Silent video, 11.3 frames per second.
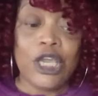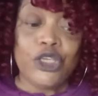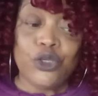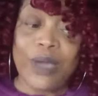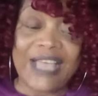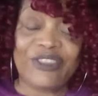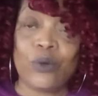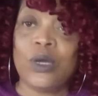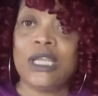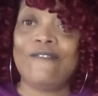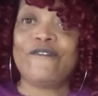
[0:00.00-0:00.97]
You got the
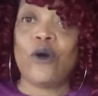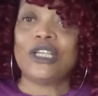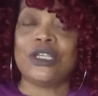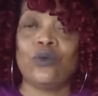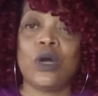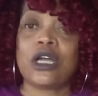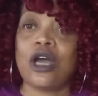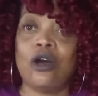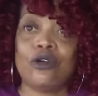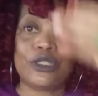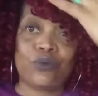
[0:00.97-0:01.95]
Wheel of Fortune. What
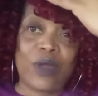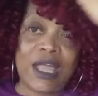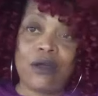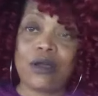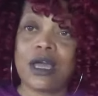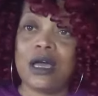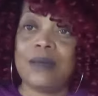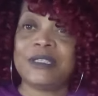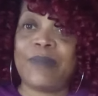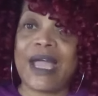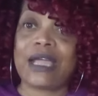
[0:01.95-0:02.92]
goes around
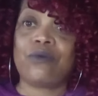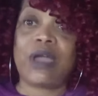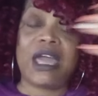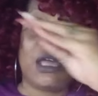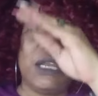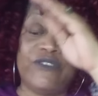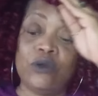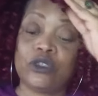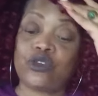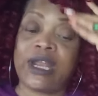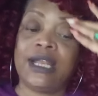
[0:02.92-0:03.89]
comes back around. If you
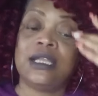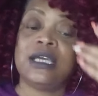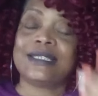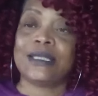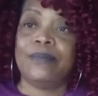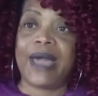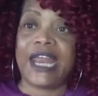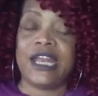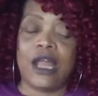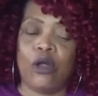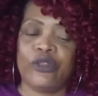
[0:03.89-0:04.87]
was trying to love somebody
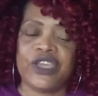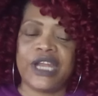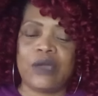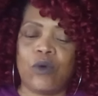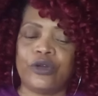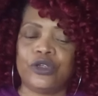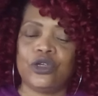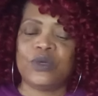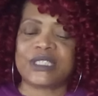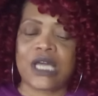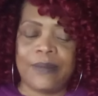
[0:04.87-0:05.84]
and the only thing they want to do
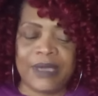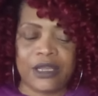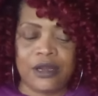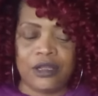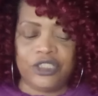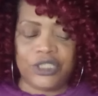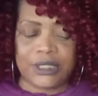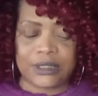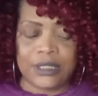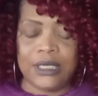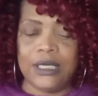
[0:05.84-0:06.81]
was come in here and
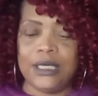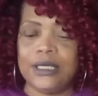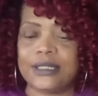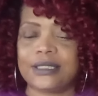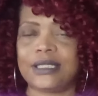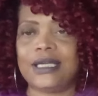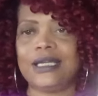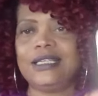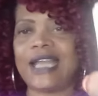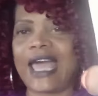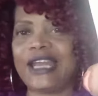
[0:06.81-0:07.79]
just, see,
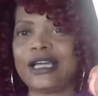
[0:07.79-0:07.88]
Knight of